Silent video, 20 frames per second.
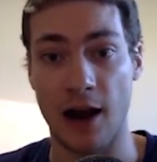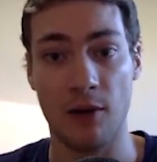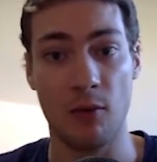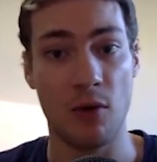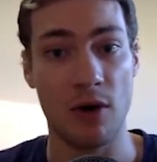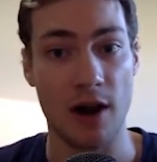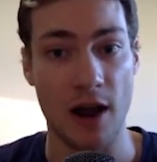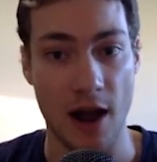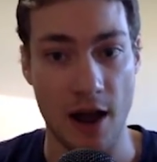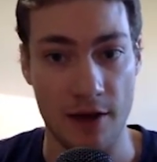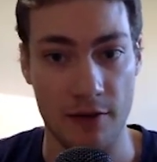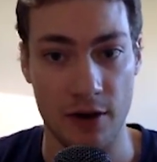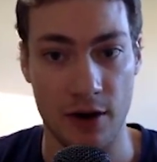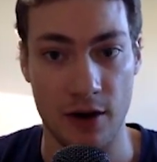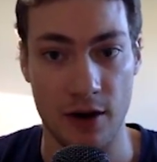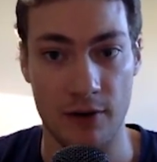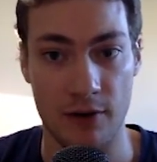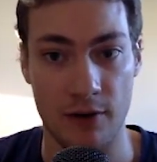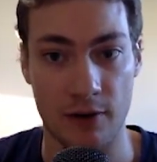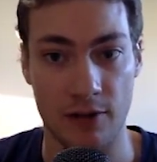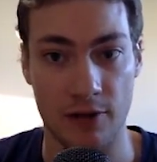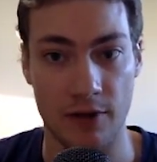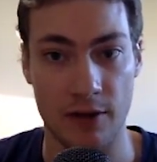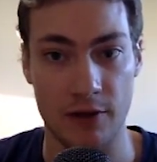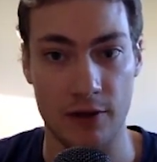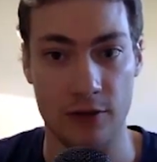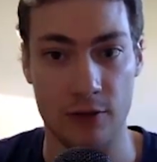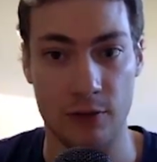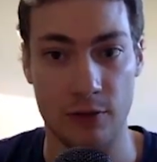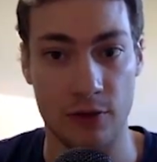I want to have a
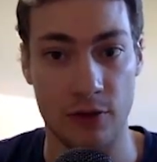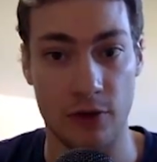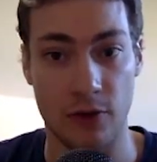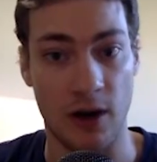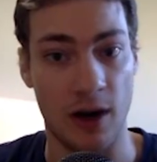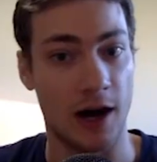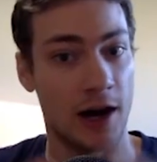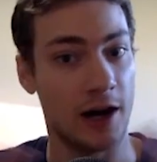conversation with you.